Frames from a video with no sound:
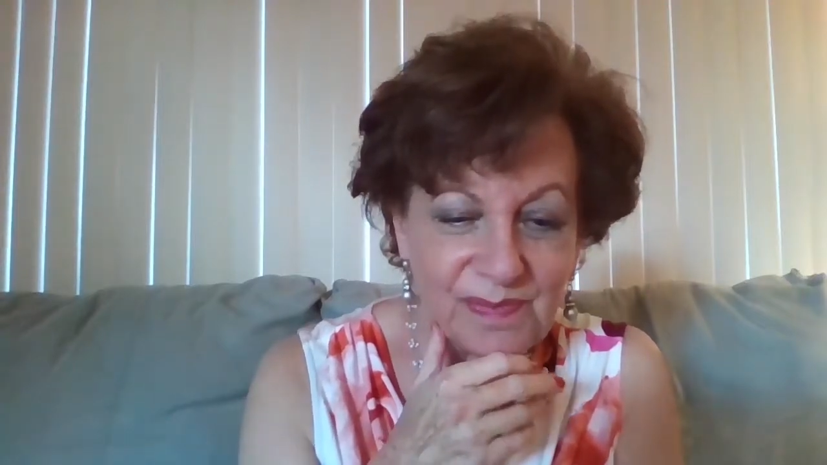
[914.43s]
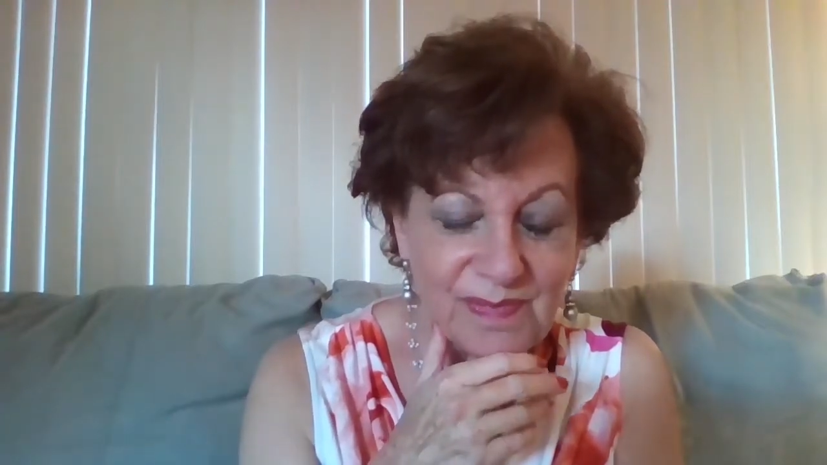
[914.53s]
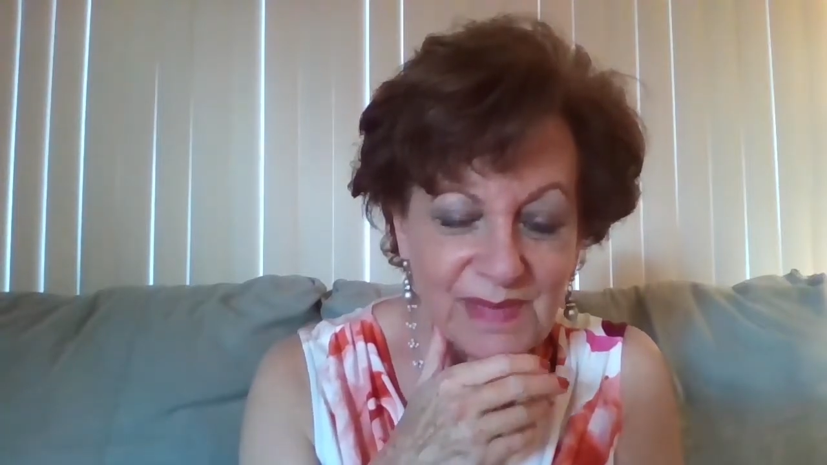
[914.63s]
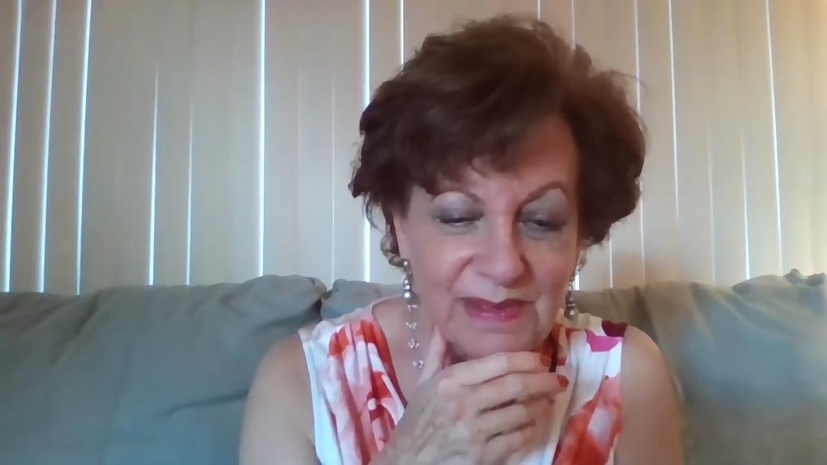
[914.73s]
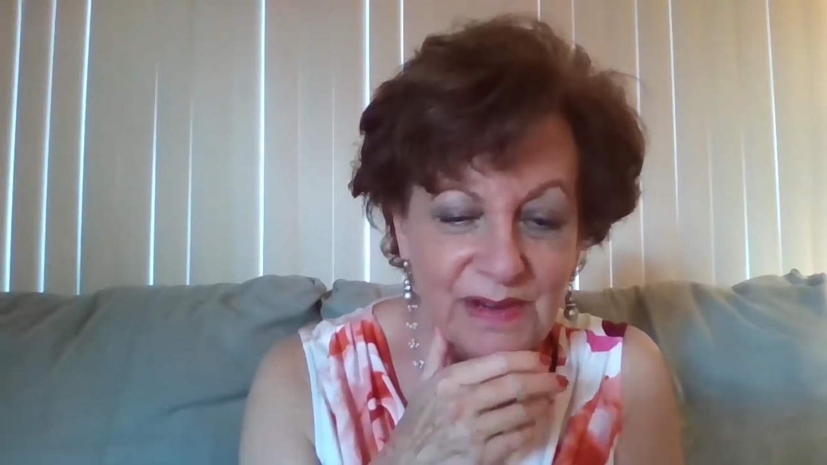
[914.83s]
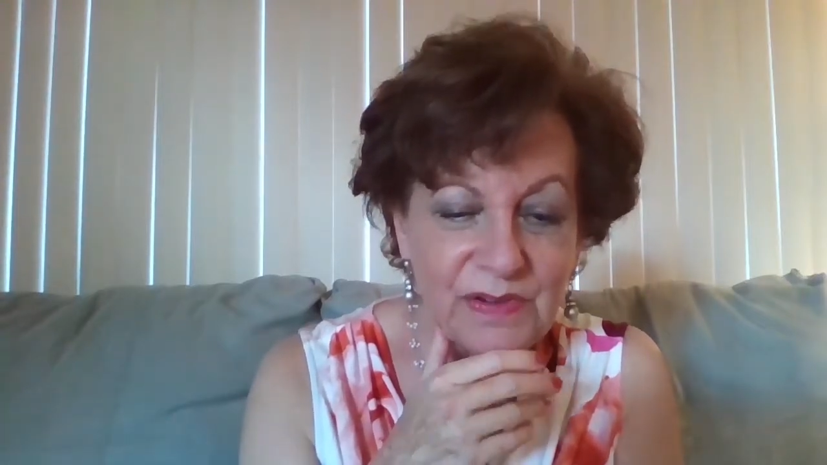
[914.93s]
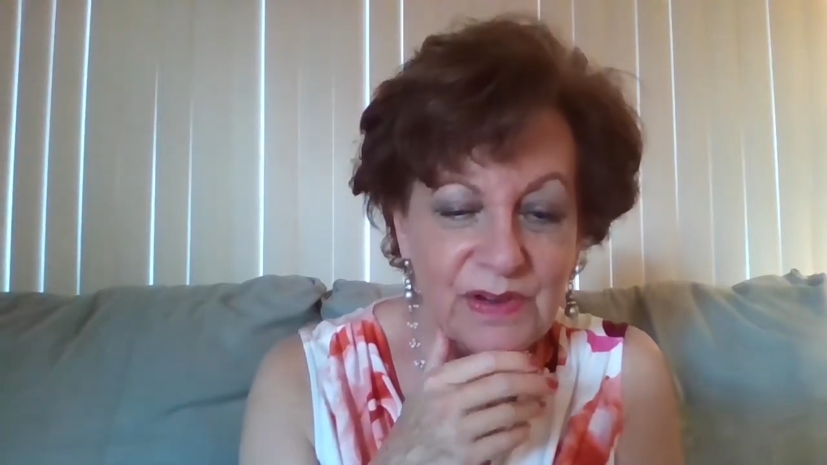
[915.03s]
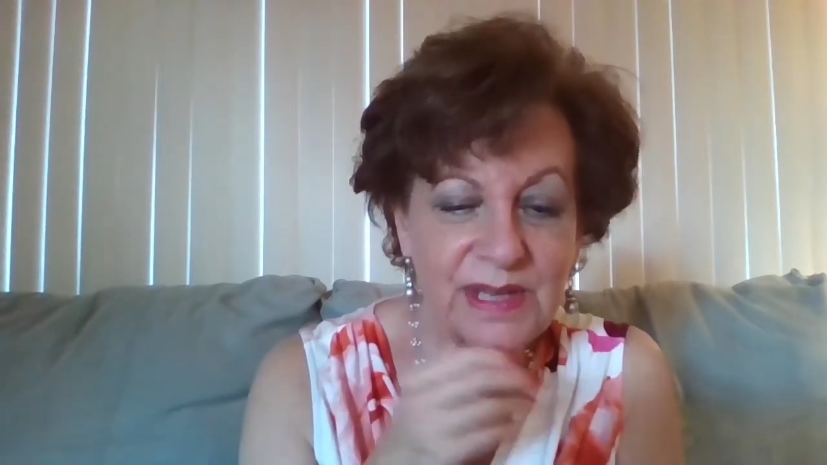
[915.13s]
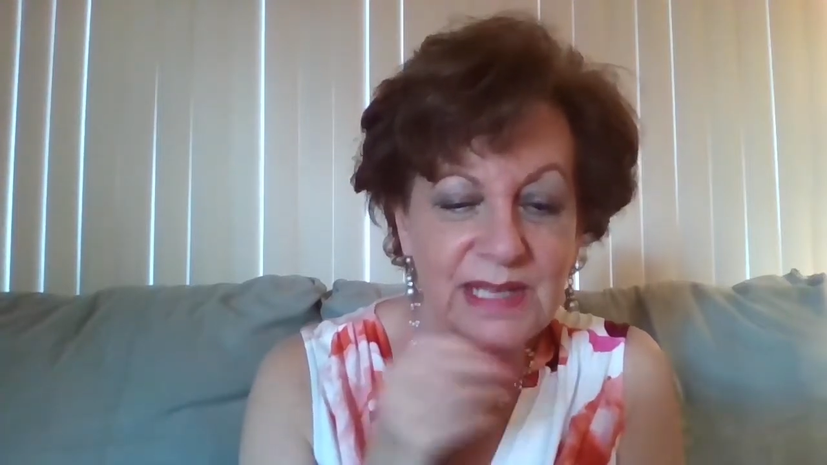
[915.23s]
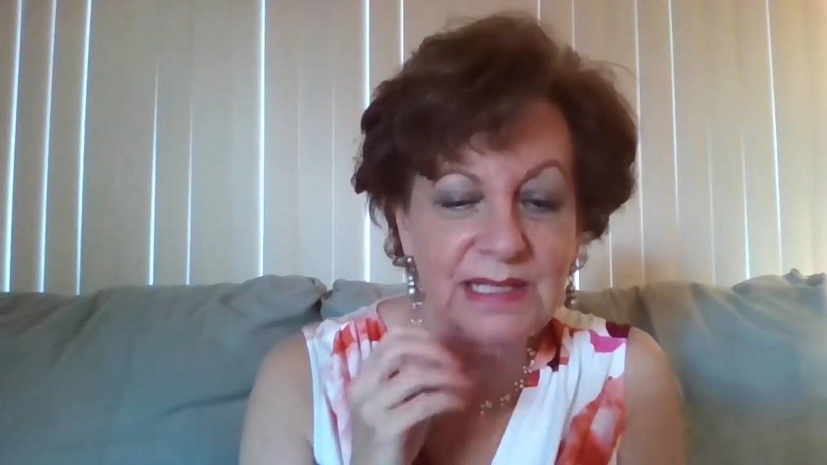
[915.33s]
therefore,
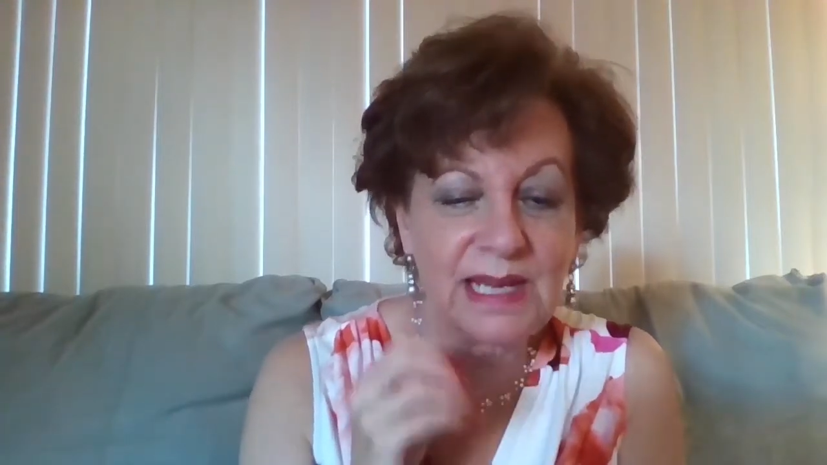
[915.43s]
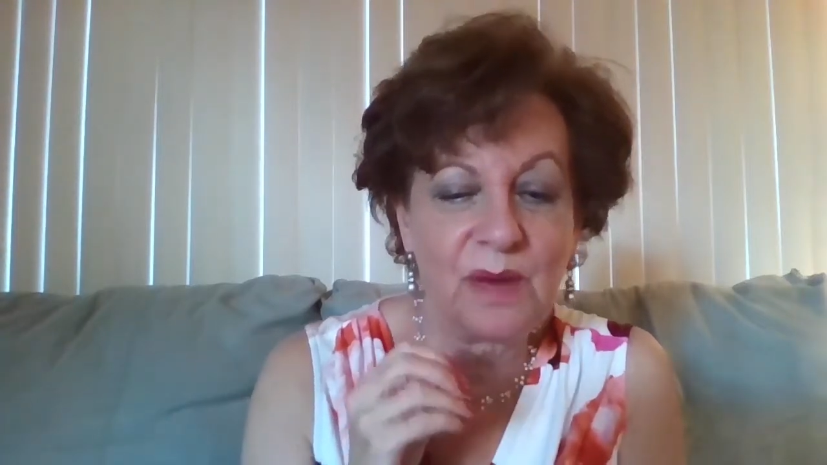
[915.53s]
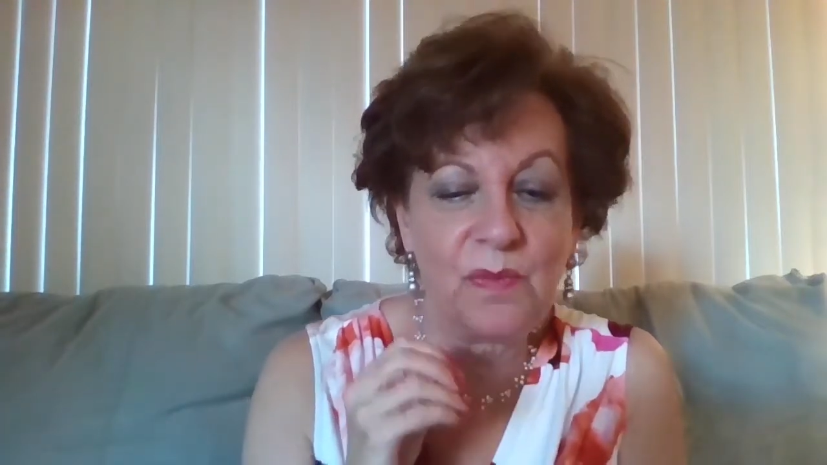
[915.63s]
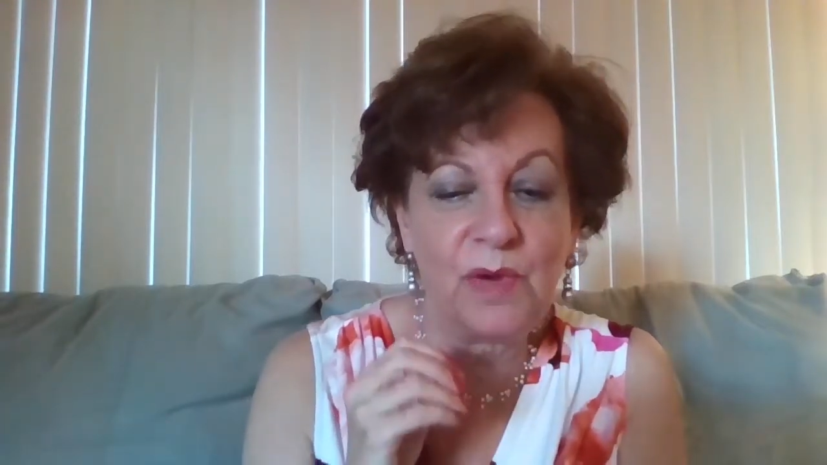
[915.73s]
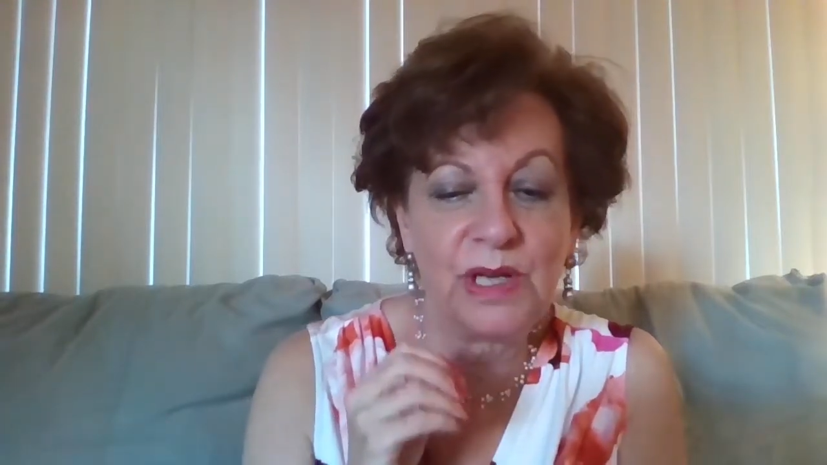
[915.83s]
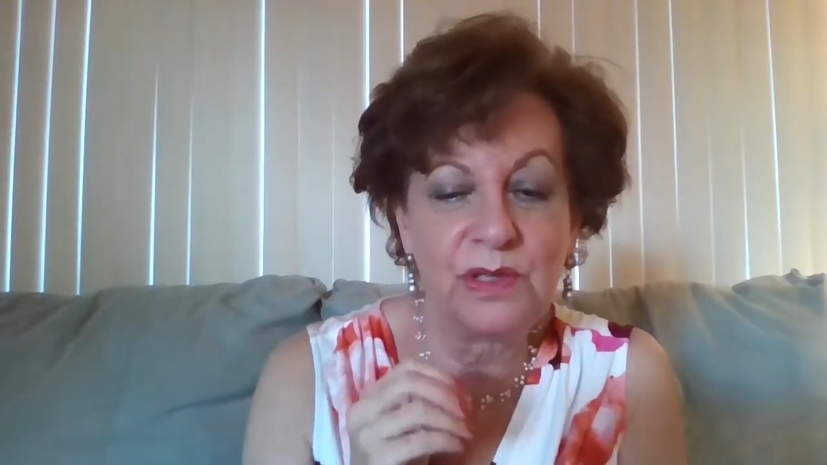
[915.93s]
they say, when